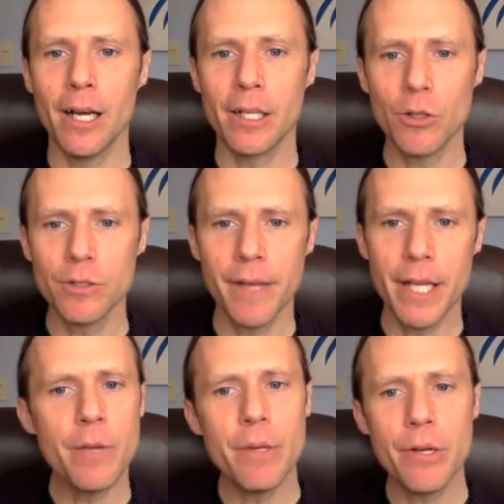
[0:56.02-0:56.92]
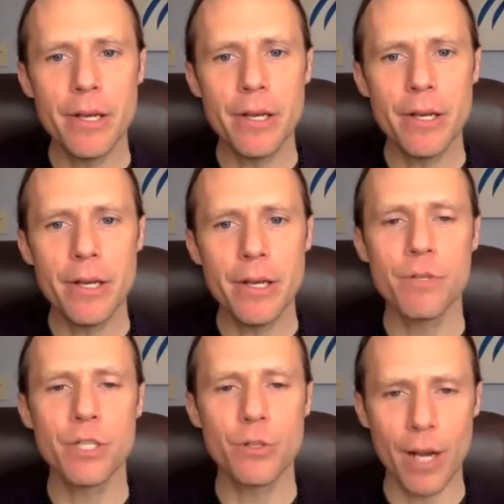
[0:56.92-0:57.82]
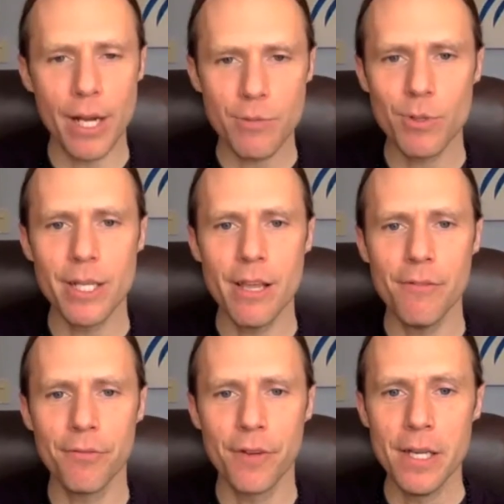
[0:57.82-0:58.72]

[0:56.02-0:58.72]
Cultivating immunity through stress relief.